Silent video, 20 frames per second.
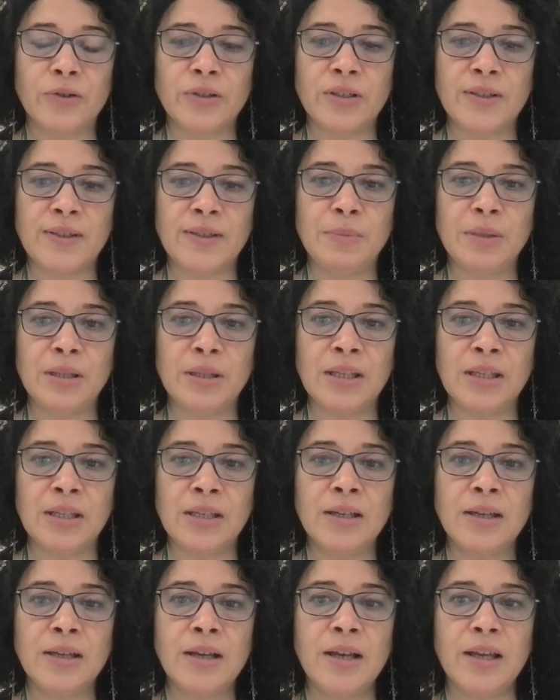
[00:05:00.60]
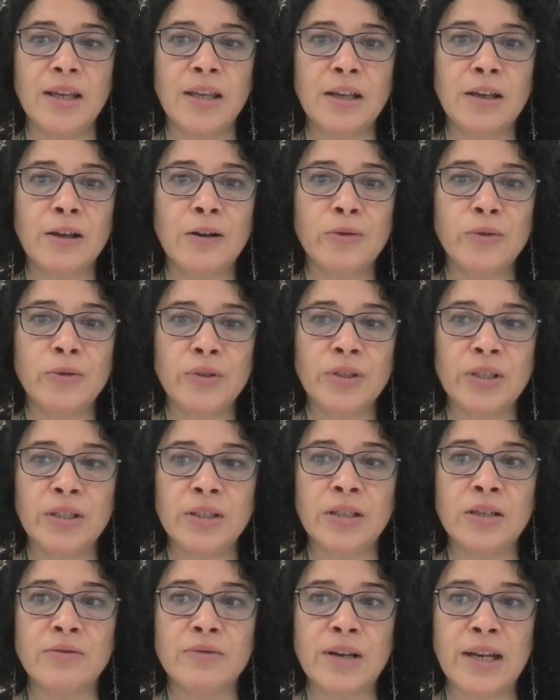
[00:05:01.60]
the CBD, including
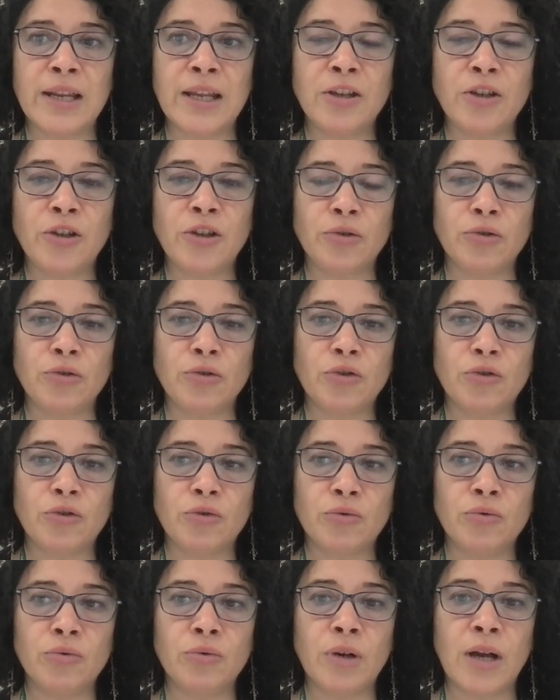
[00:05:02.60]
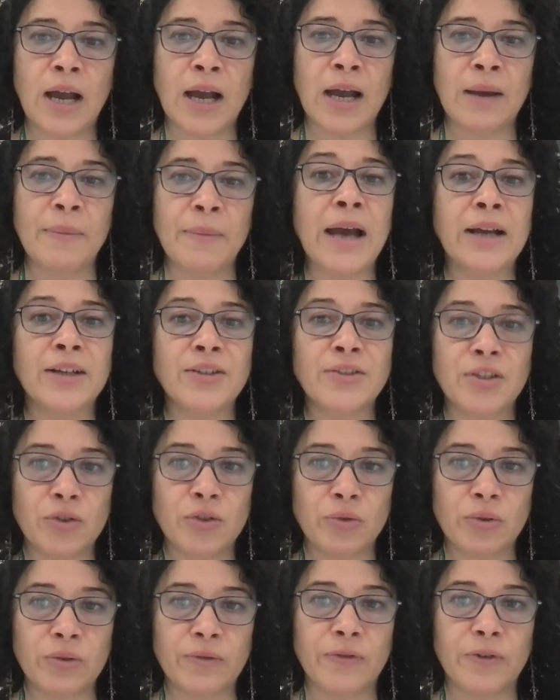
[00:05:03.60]
in relation to access to
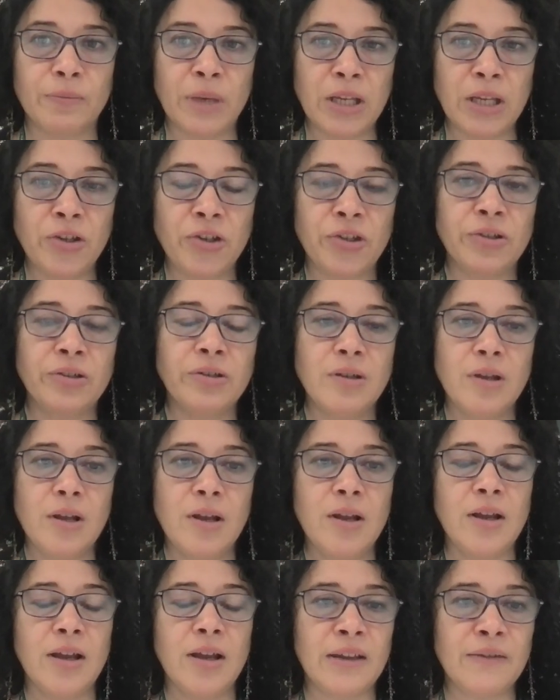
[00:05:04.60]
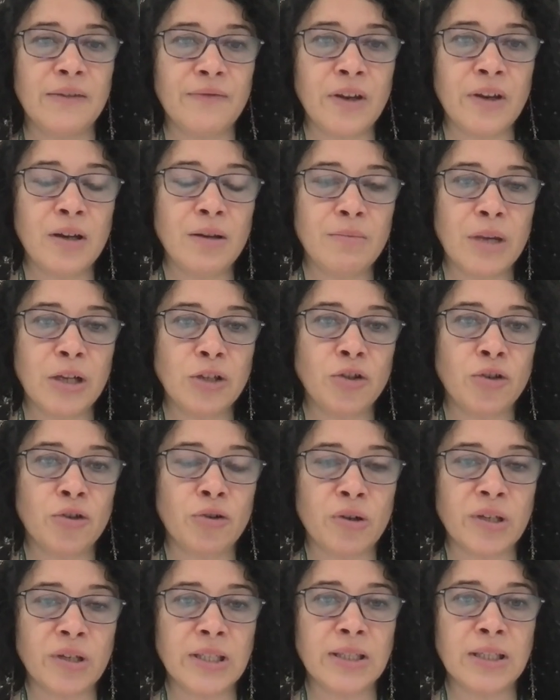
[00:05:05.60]
information, and very much
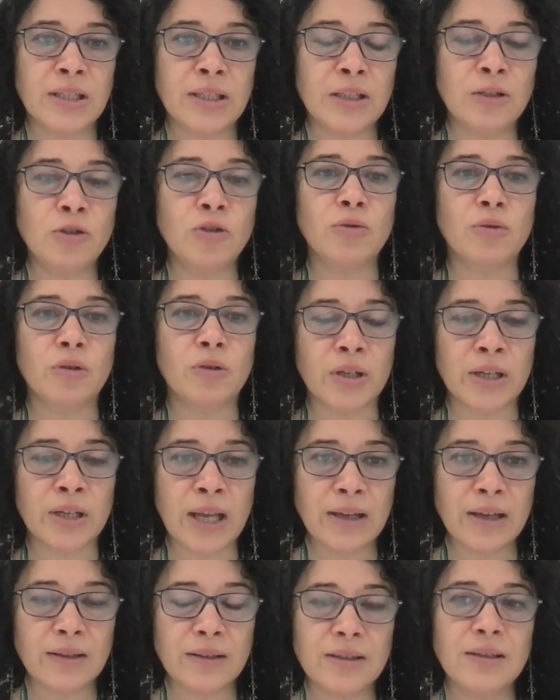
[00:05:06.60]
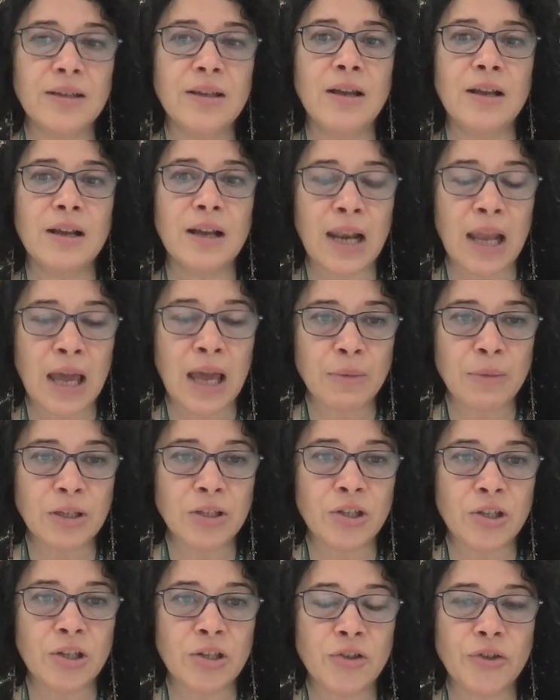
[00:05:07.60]
showing the need to connect climate
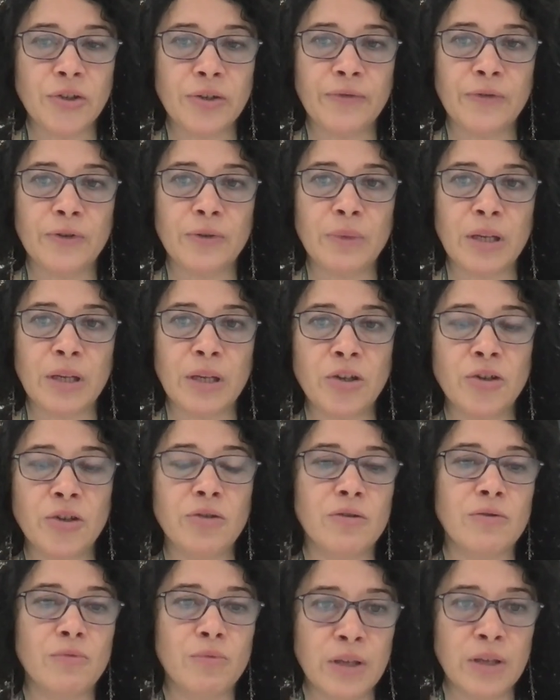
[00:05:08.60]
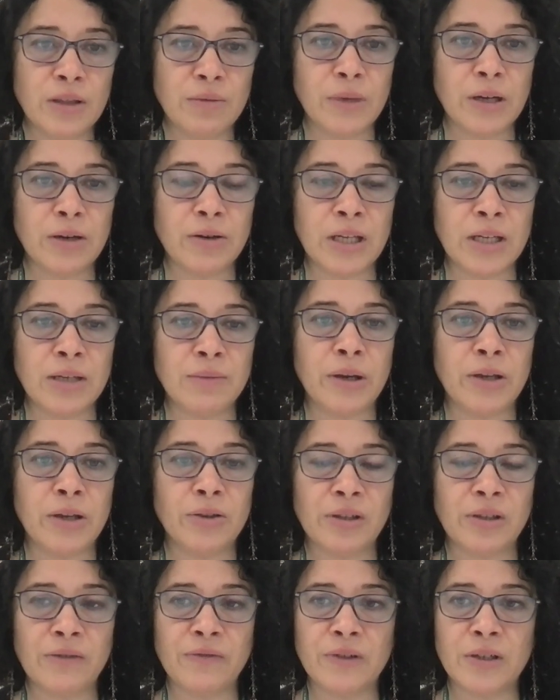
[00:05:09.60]
change information with marine
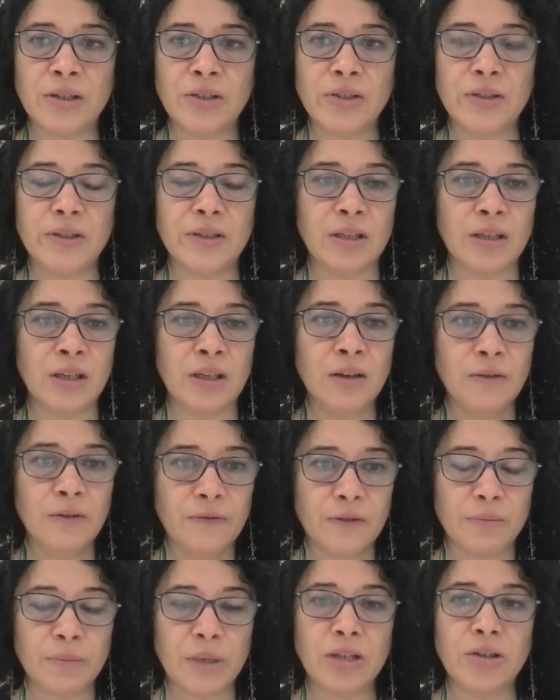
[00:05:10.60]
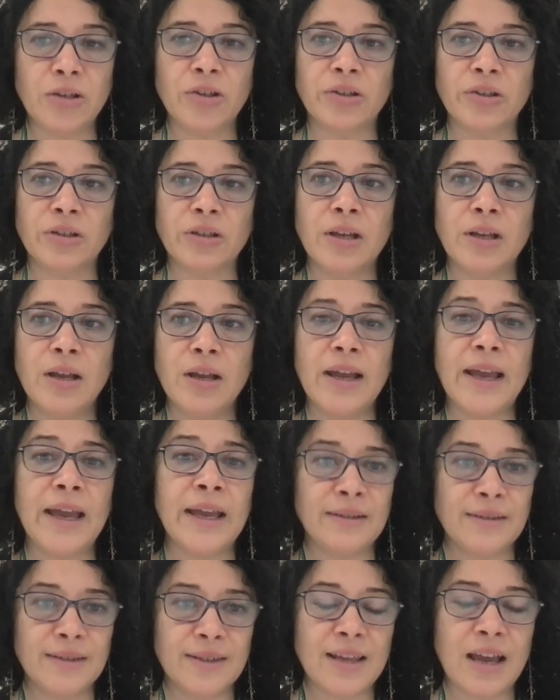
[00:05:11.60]
biodiversity information
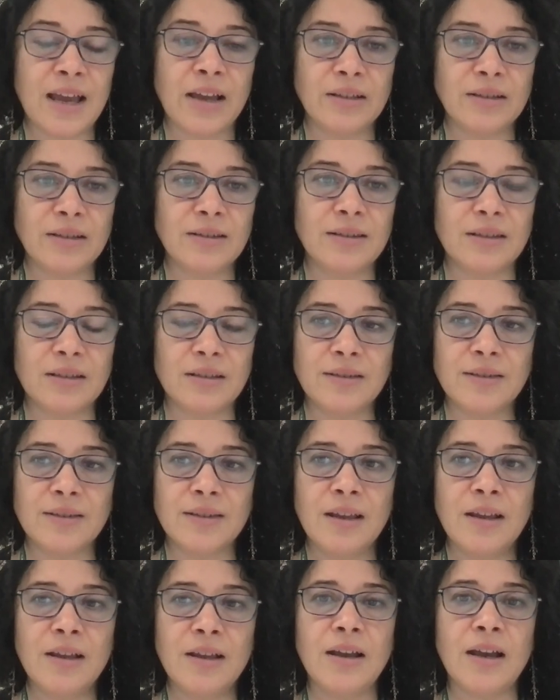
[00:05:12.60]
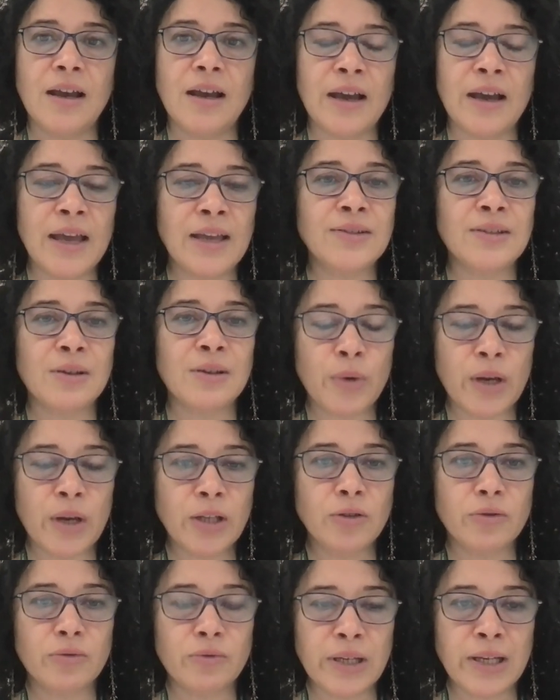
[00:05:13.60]
and sciences as a way
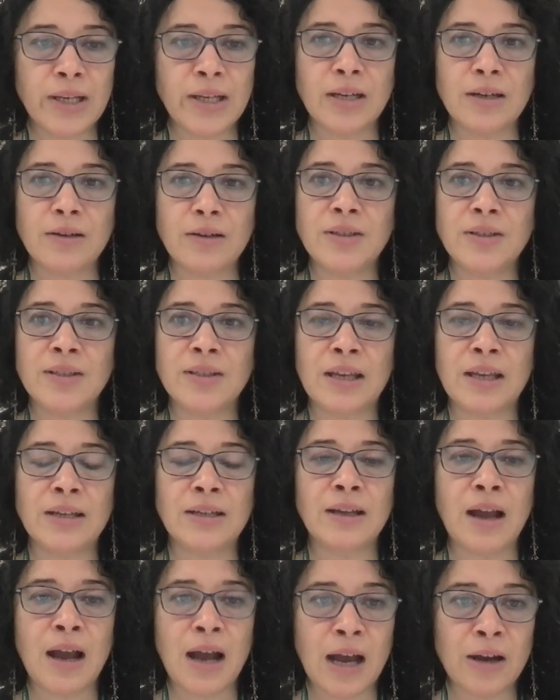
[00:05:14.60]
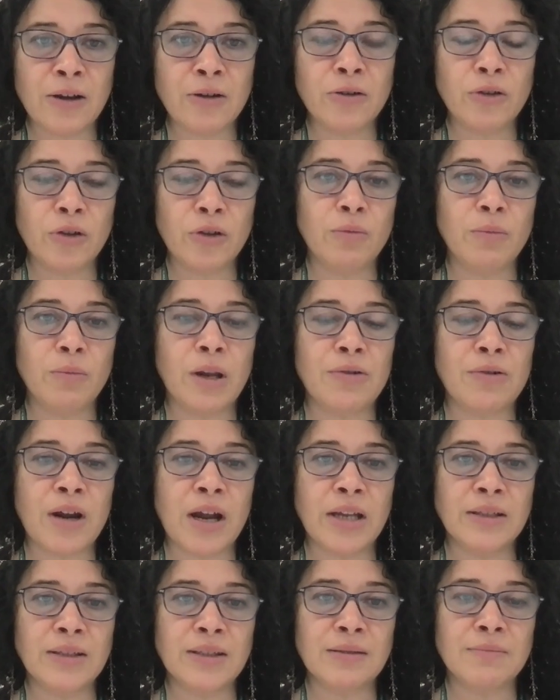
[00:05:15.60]
to really understand how human
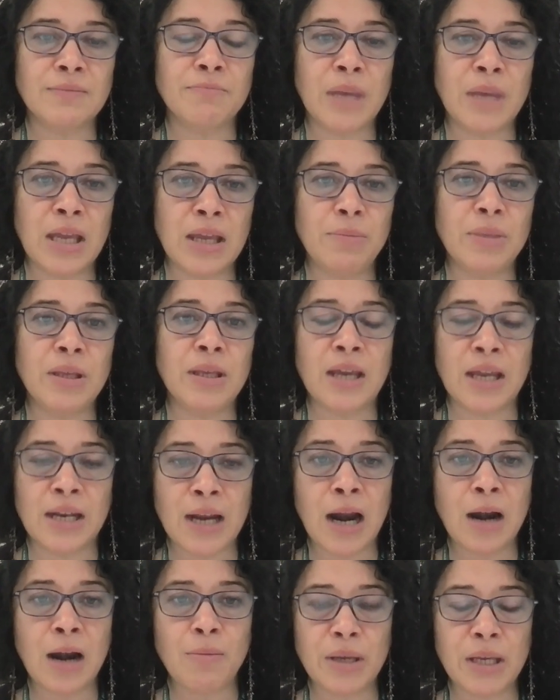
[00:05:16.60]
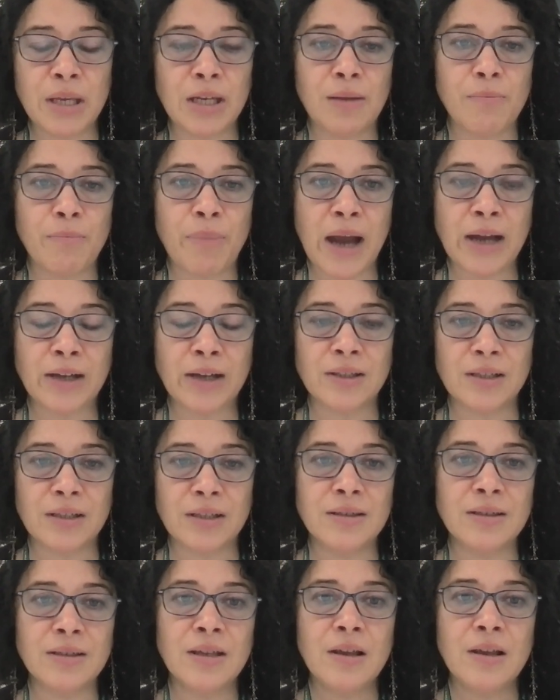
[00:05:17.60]
rights may be and are being
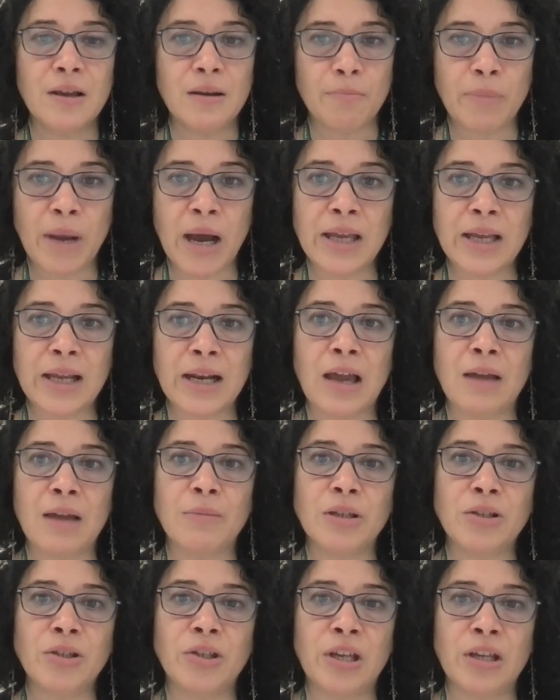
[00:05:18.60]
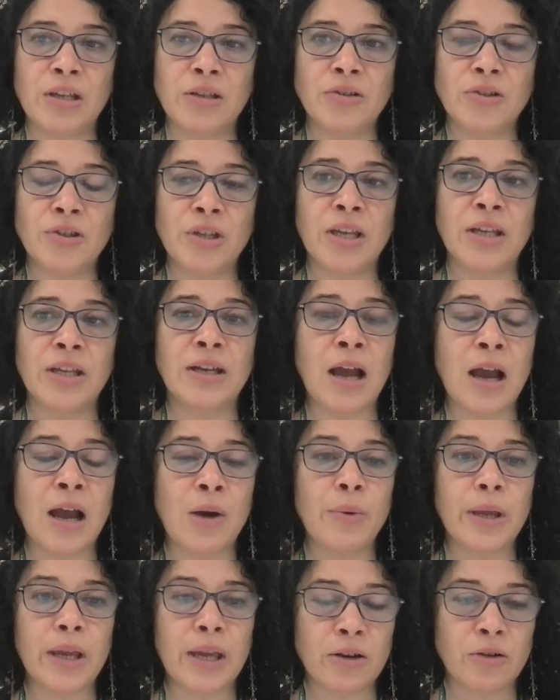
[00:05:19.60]
impacted by climate change, and how
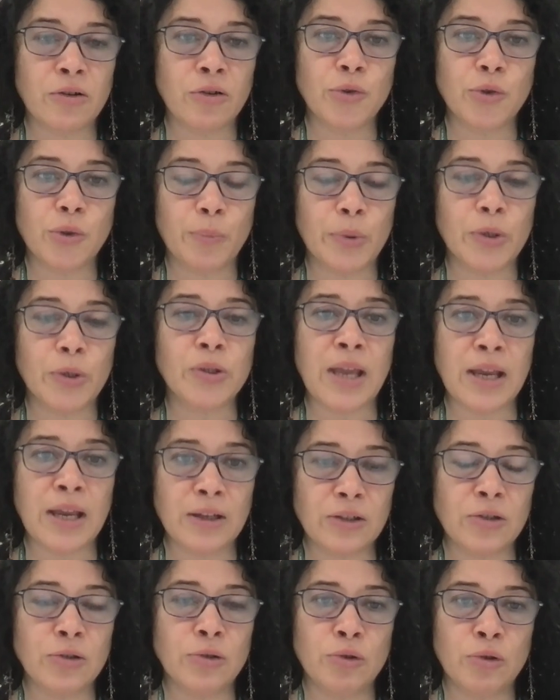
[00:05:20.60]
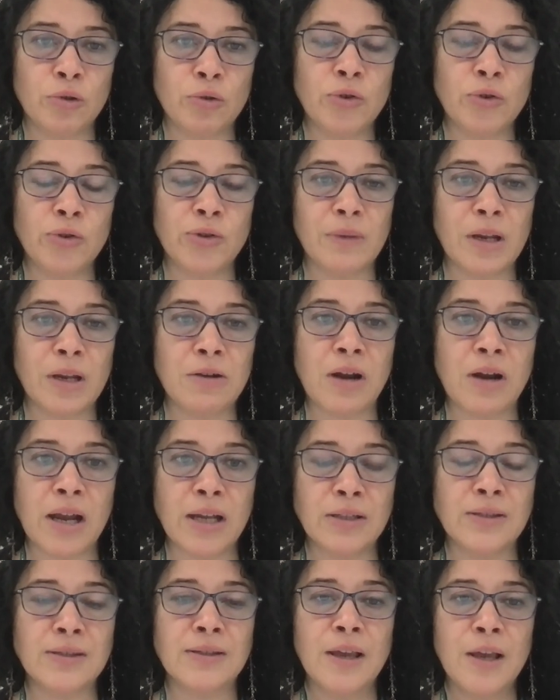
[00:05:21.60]
we can also protect those human
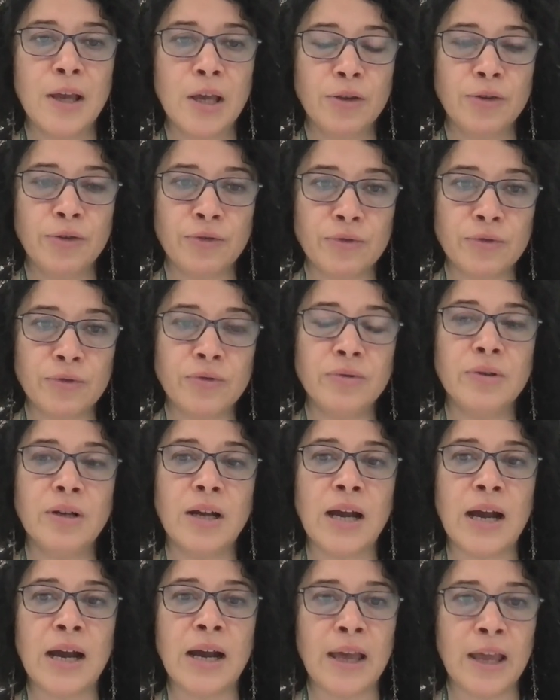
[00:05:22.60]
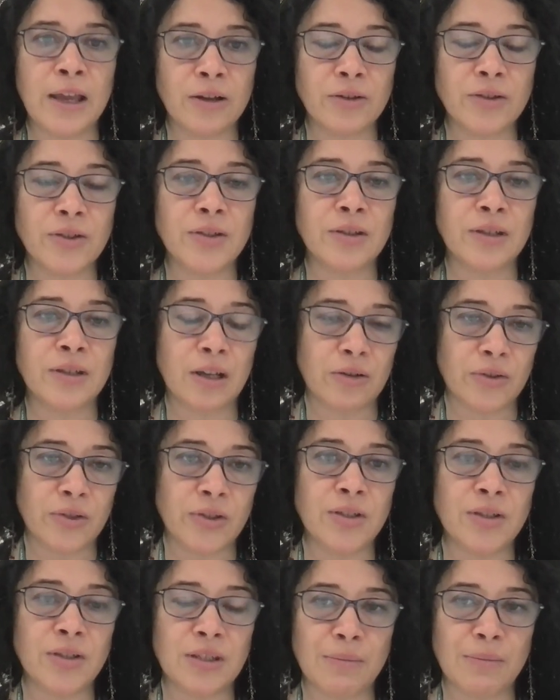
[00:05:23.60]
rights through the
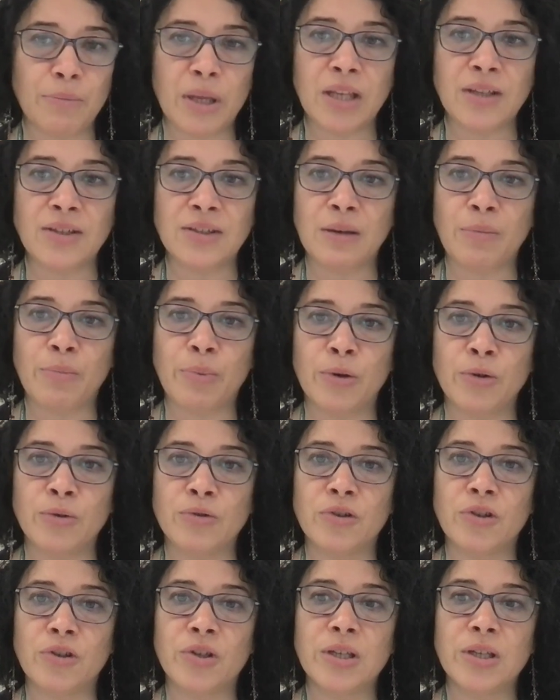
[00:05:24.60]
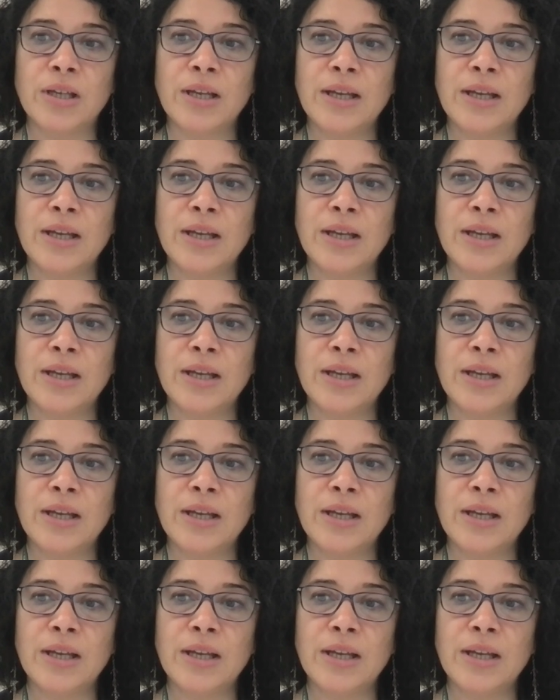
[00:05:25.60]
ecosystem-based approach.